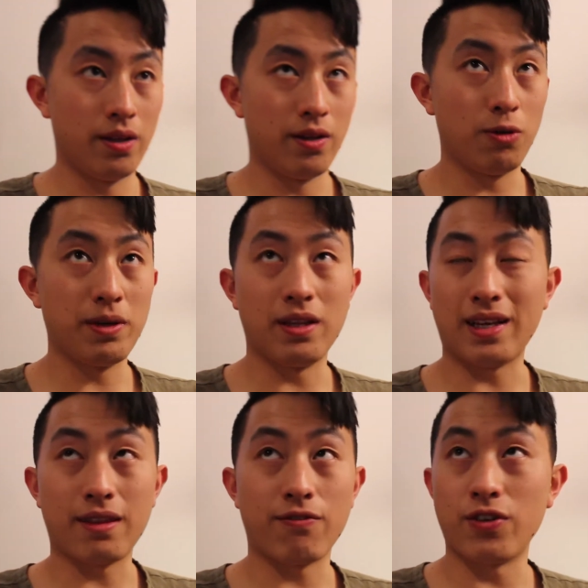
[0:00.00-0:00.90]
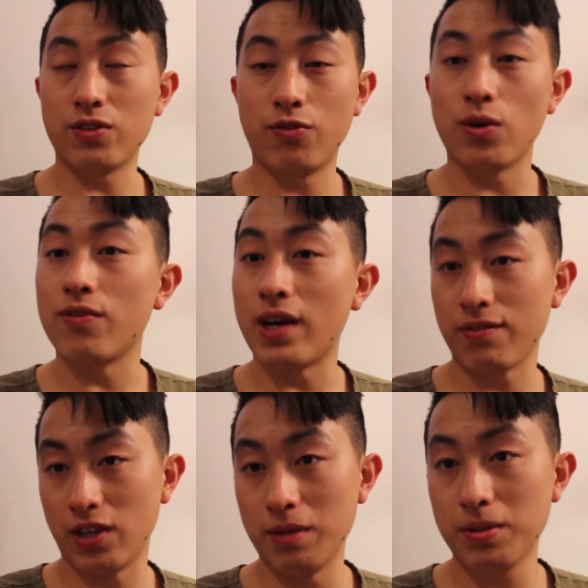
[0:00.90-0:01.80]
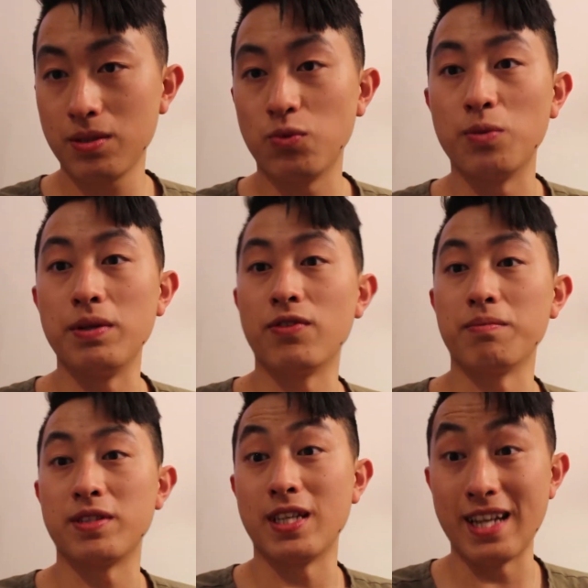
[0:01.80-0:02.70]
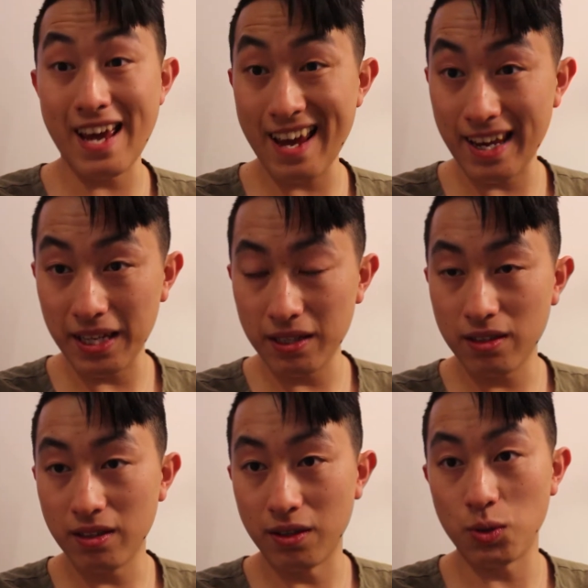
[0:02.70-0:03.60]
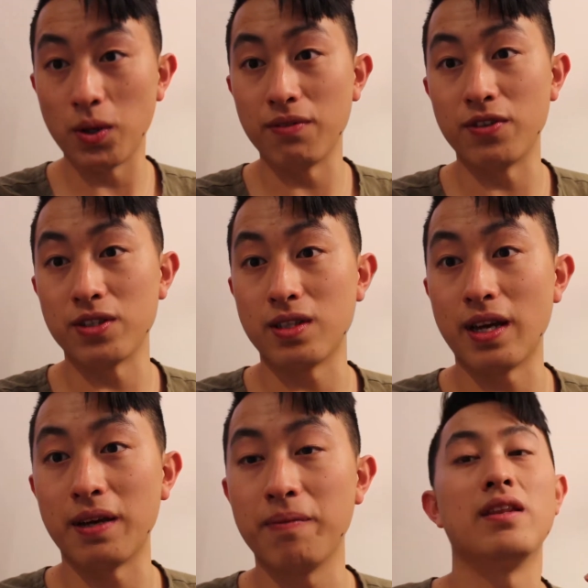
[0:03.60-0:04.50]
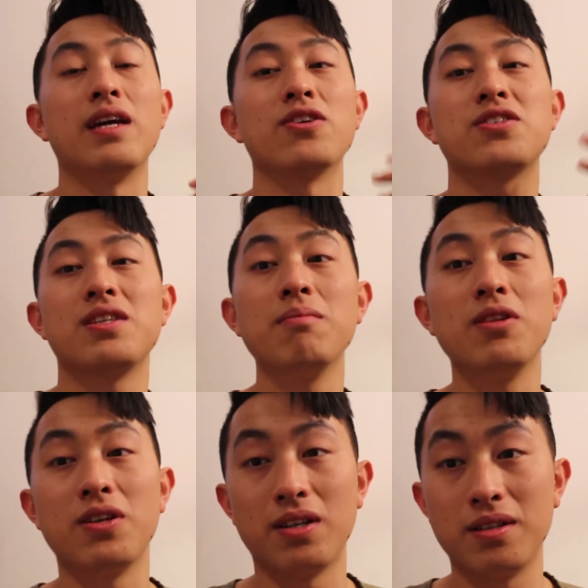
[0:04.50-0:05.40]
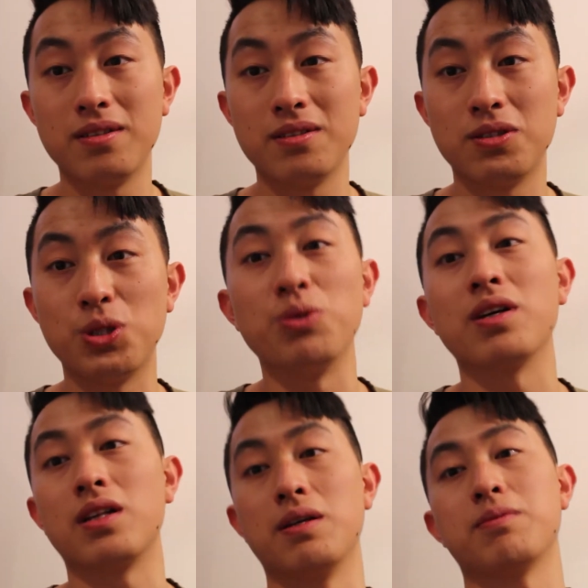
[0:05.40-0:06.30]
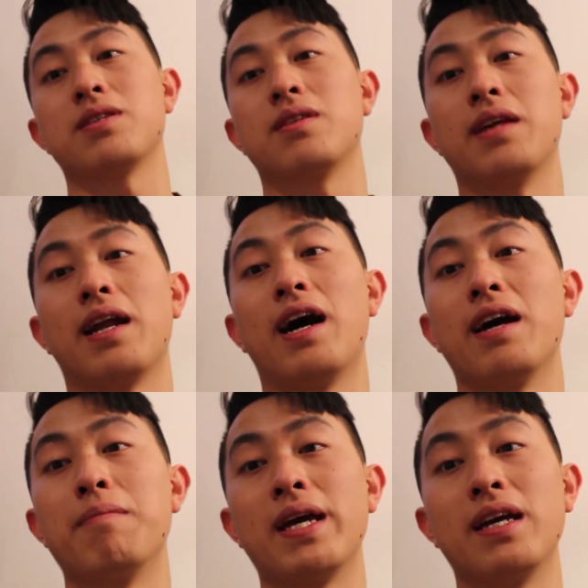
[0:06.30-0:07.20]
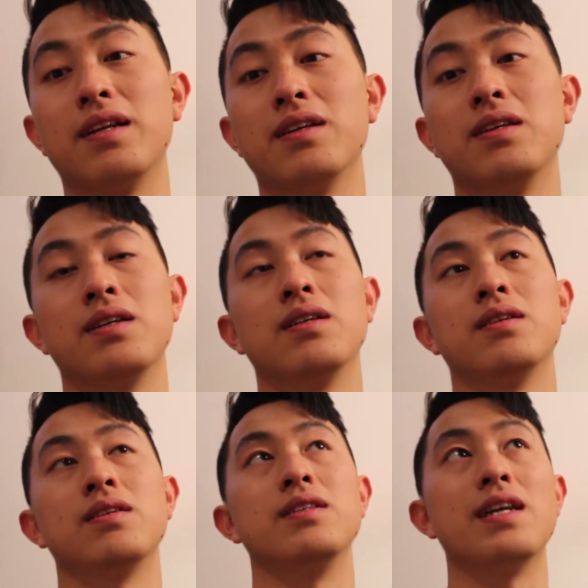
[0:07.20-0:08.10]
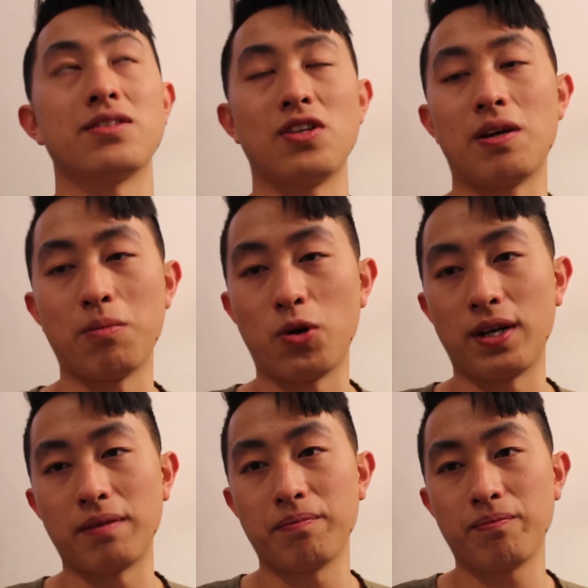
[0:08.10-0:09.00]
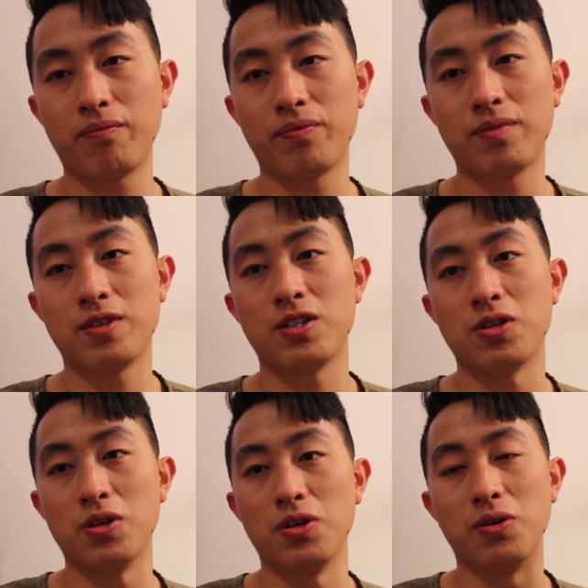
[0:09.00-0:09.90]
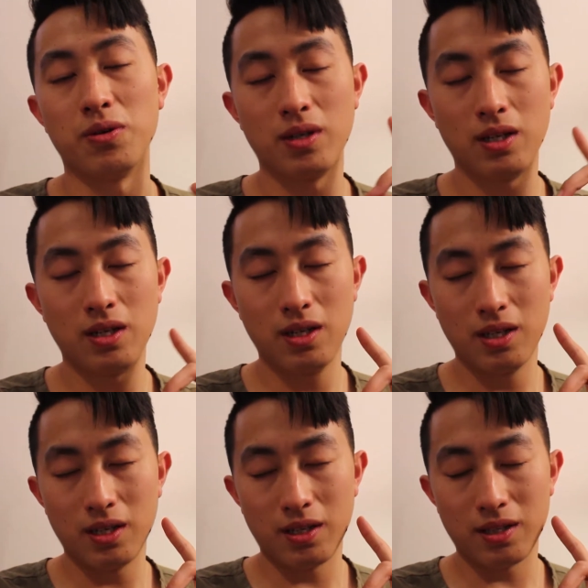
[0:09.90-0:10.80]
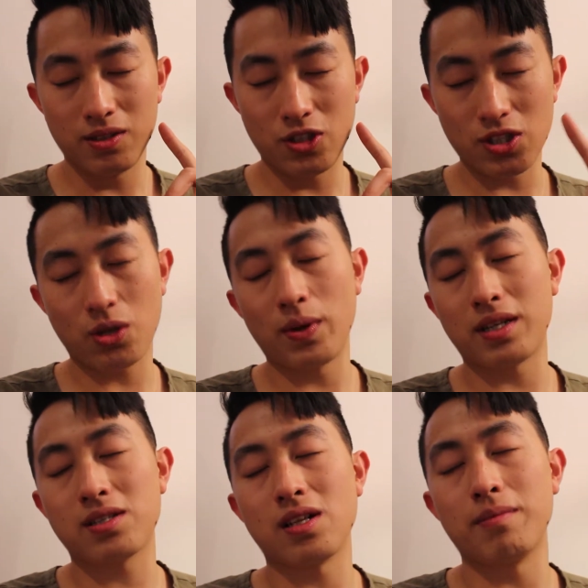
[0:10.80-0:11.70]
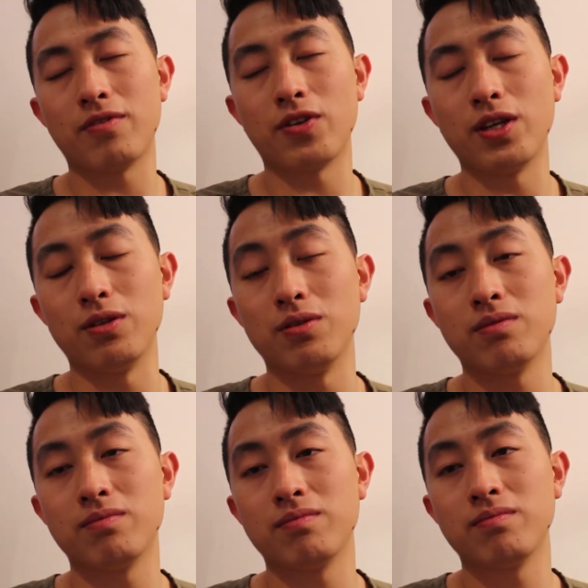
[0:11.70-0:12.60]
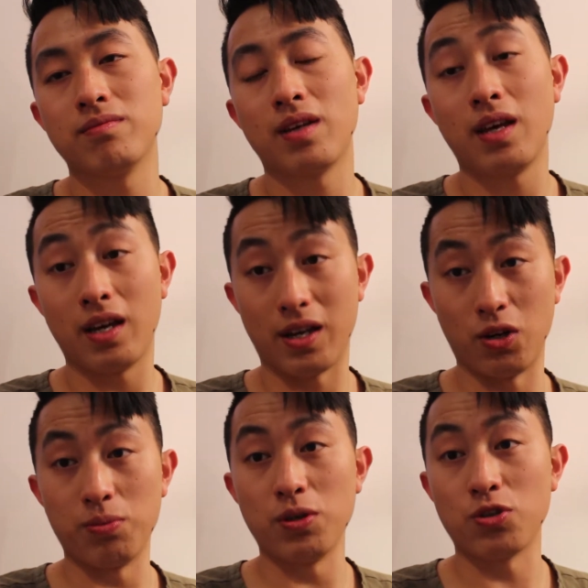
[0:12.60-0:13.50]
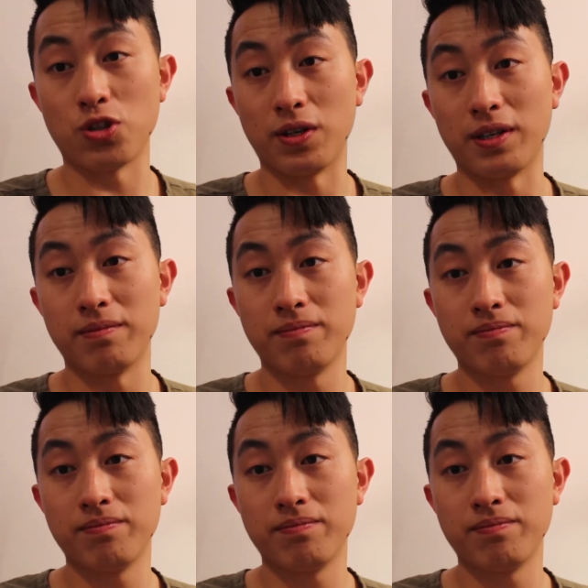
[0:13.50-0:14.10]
They'll be like the first 4 or 5 clips will be from today, the 21st day. They are similar to the clips that I made yesterday morning. So just a quick disclaimer for you. I hope you enjoy.